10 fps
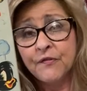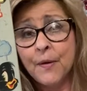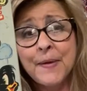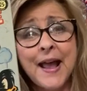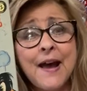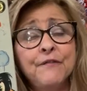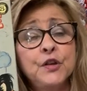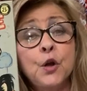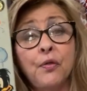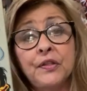of them have,
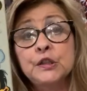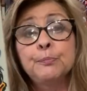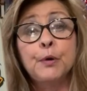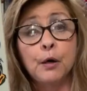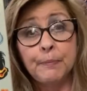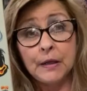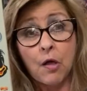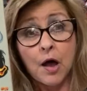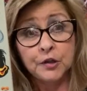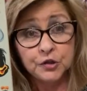you know, this book
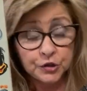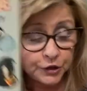belongs